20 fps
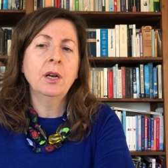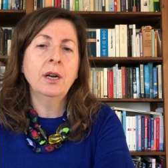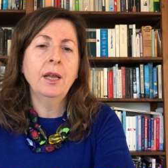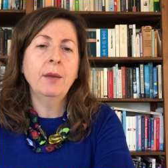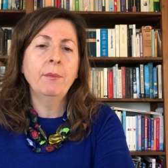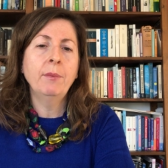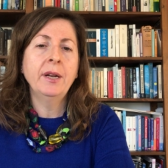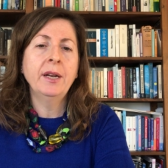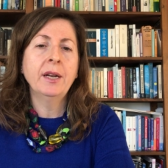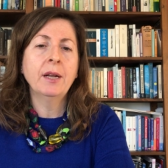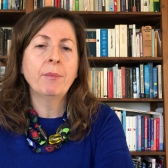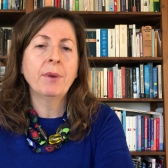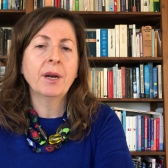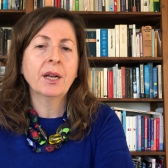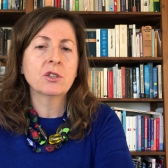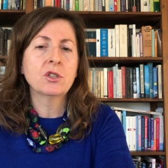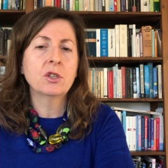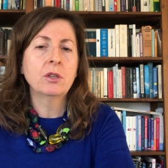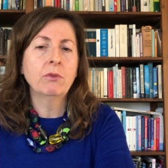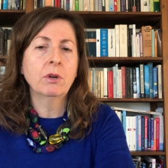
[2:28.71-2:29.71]
labeling and
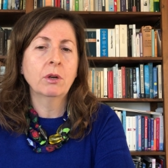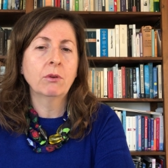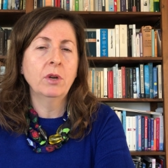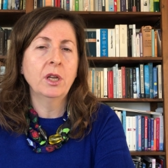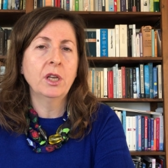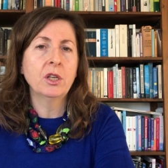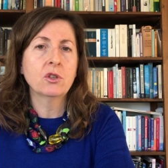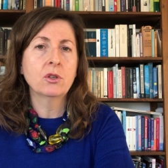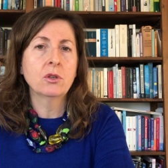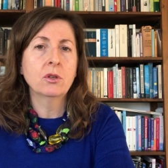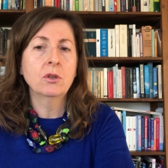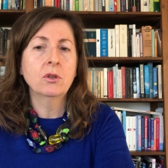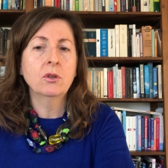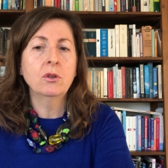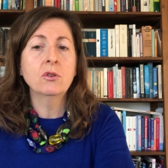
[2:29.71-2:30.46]
packaging regulation,